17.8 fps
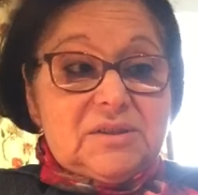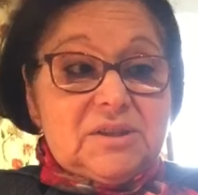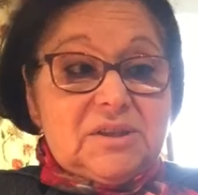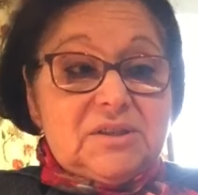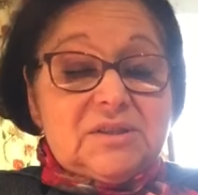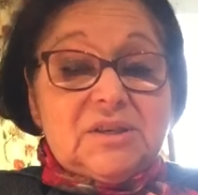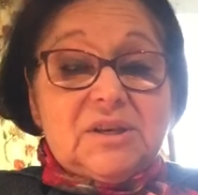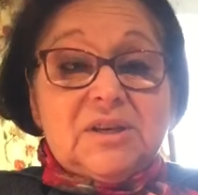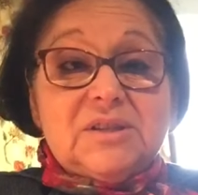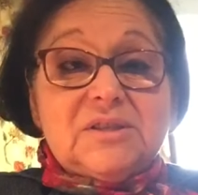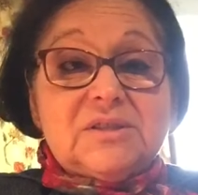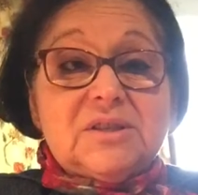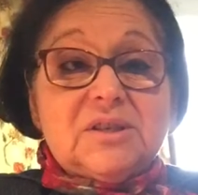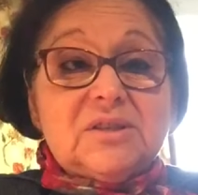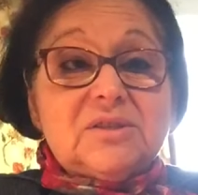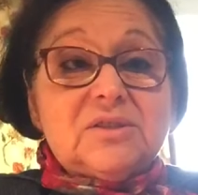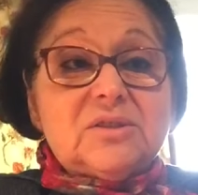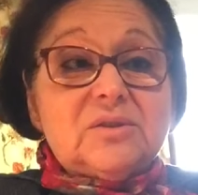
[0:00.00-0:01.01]
that I
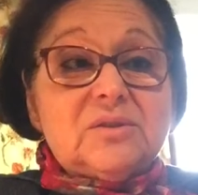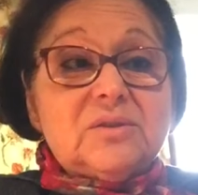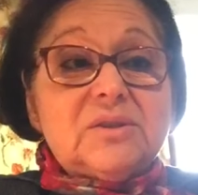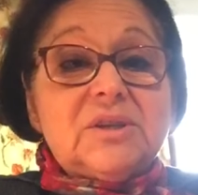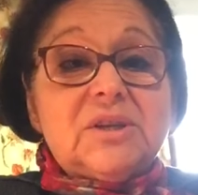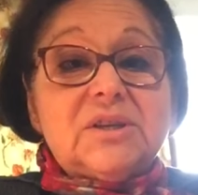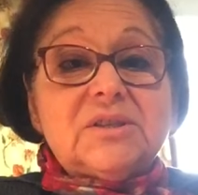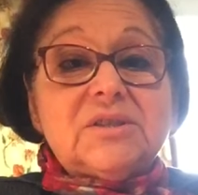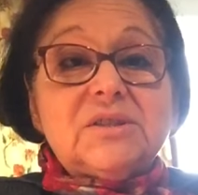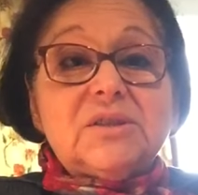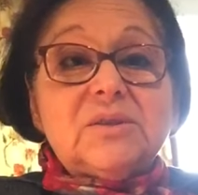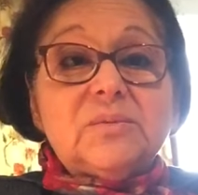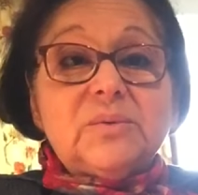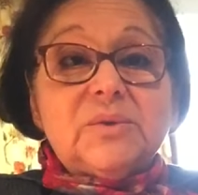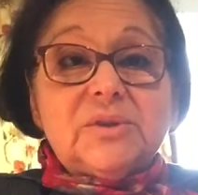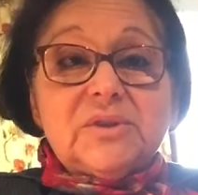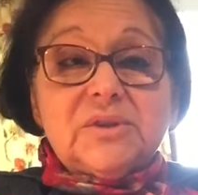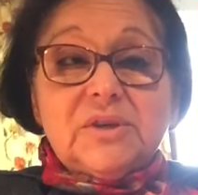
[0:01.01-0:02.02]
started connecting
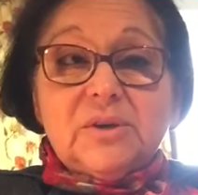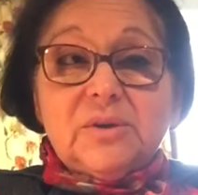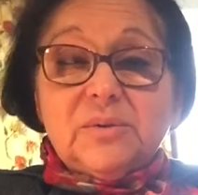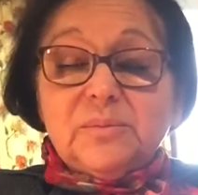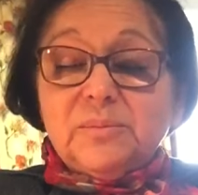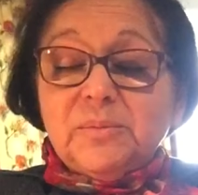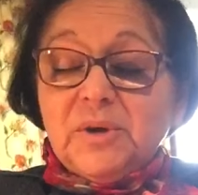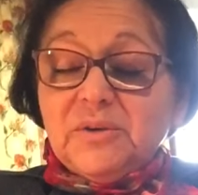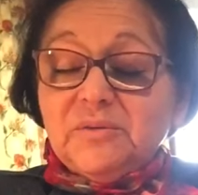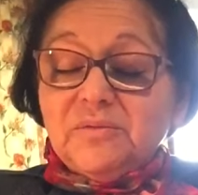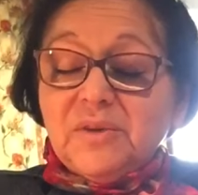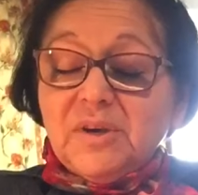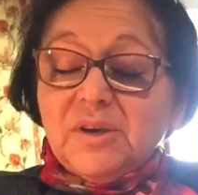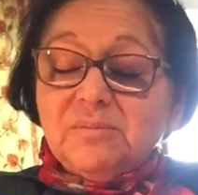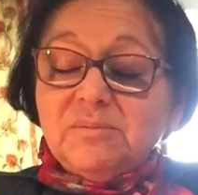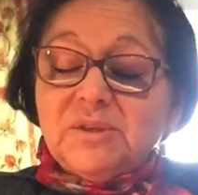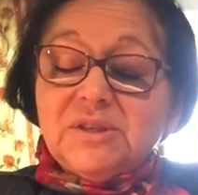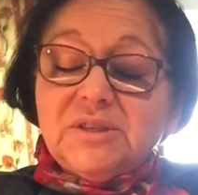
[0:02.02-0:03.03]
with my
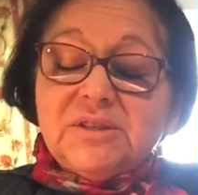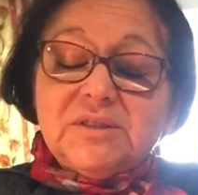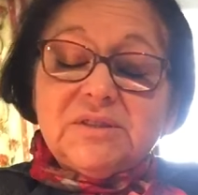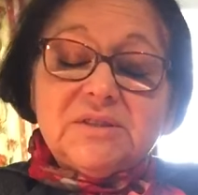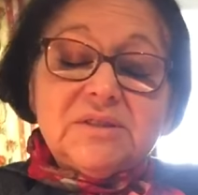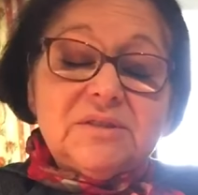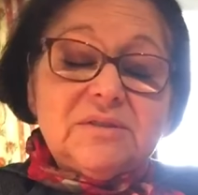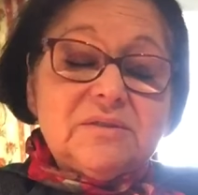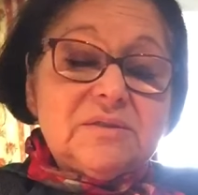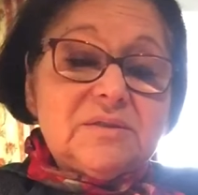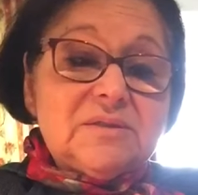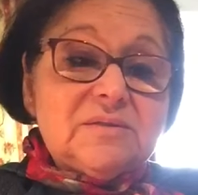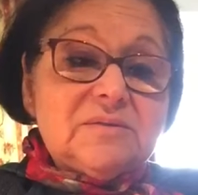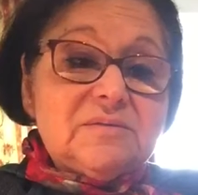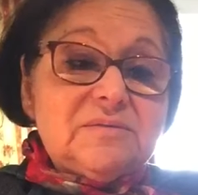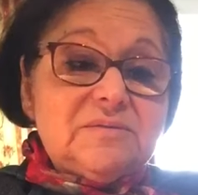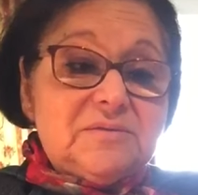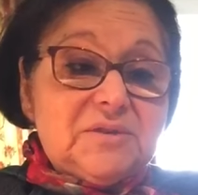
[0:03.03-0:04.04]
families and
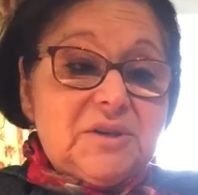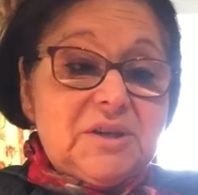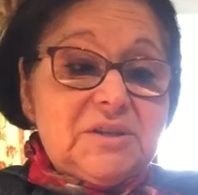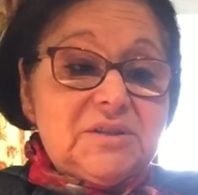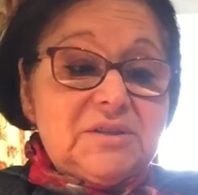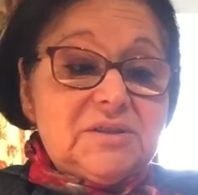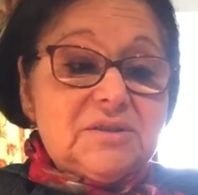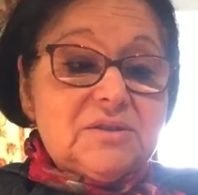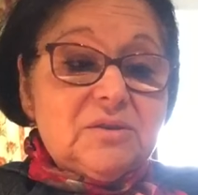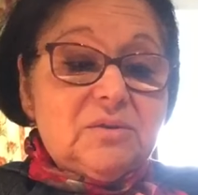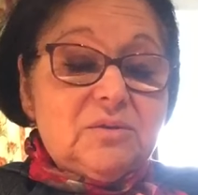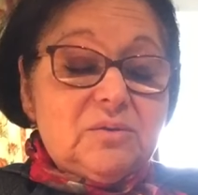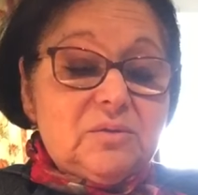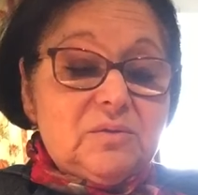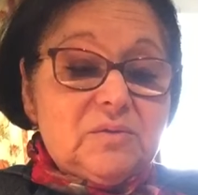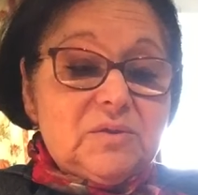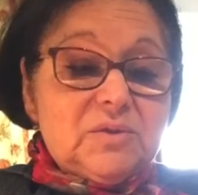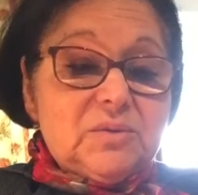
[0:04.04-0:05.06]
friends
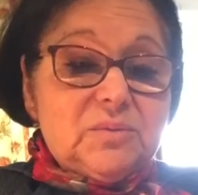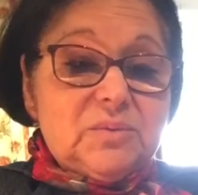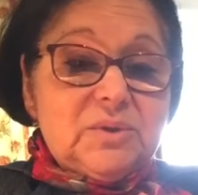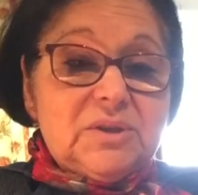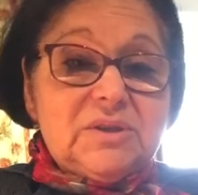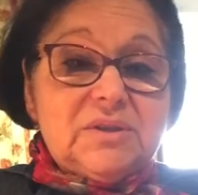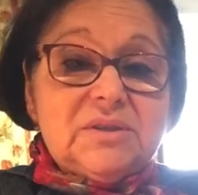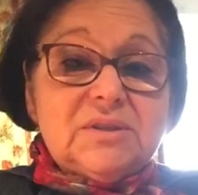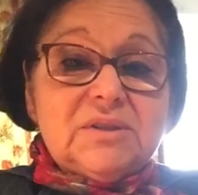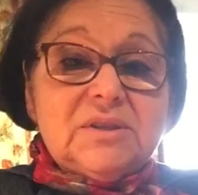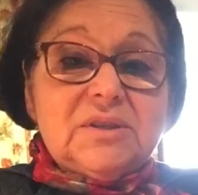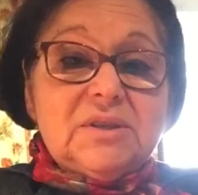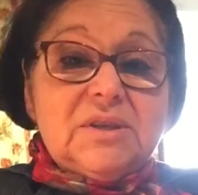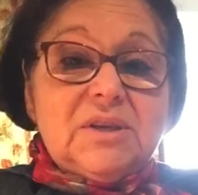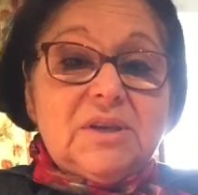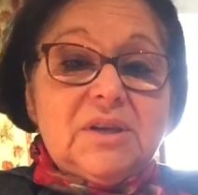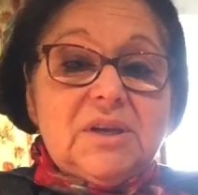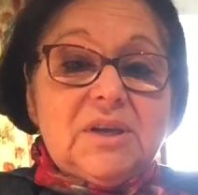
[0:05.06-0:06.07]
all over the world.
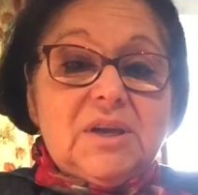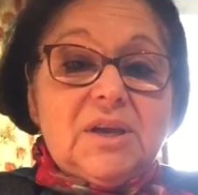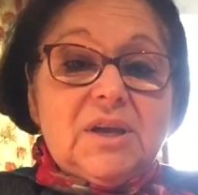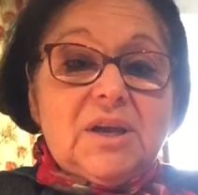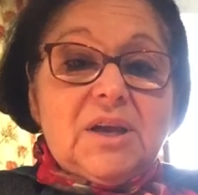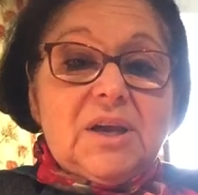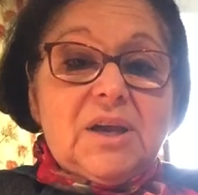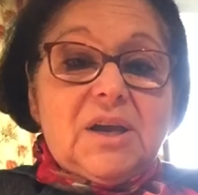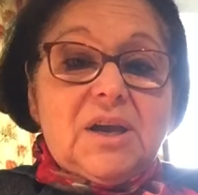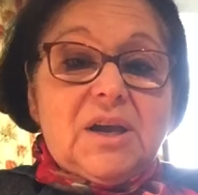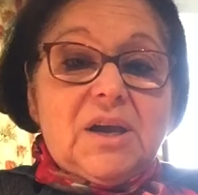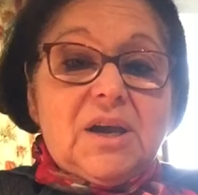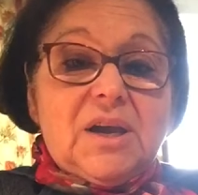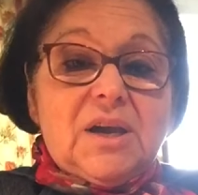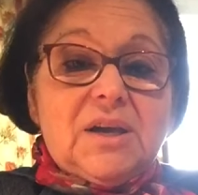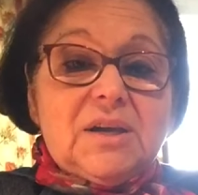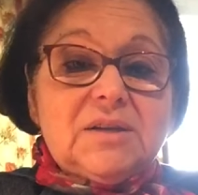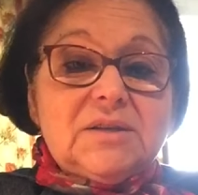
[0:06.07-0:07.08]

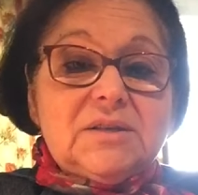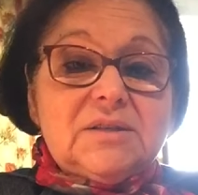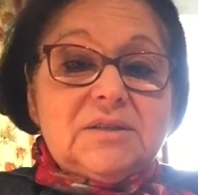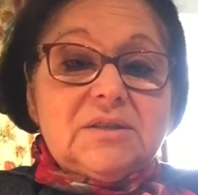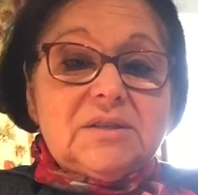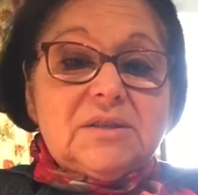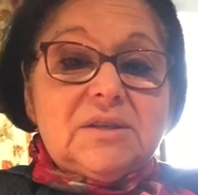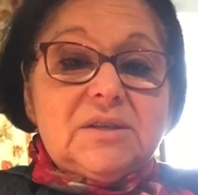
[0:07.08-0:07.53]
And